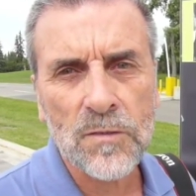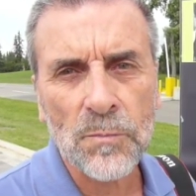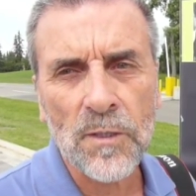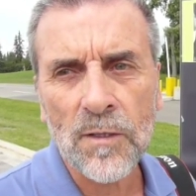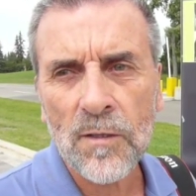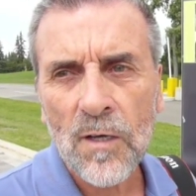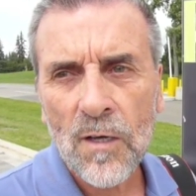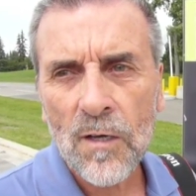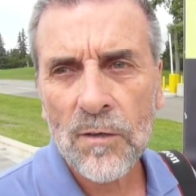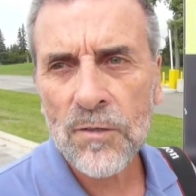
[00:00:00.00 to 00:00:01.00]

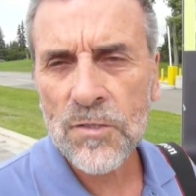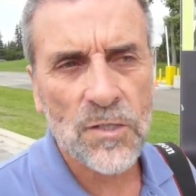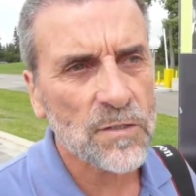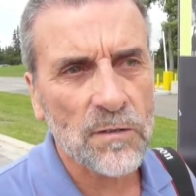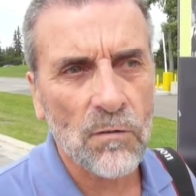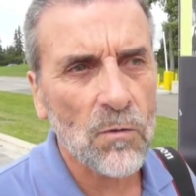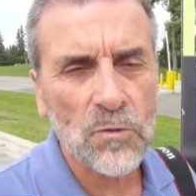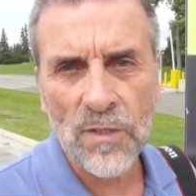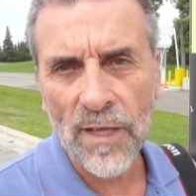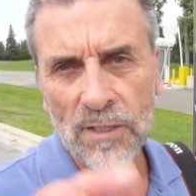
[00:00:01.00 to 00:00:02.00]
it's just
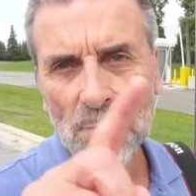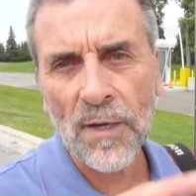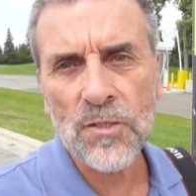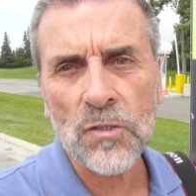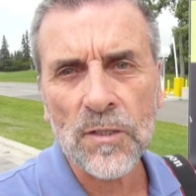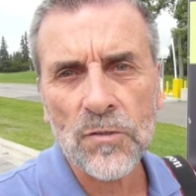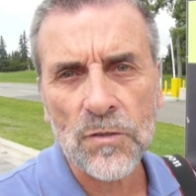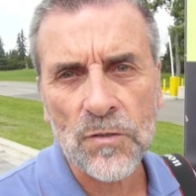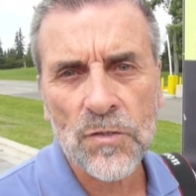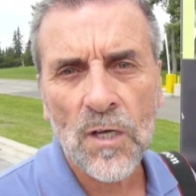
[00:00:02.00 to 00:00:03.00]
almost an exponential
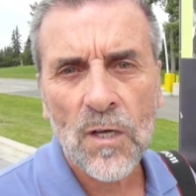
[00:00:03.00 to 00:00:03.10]
interest,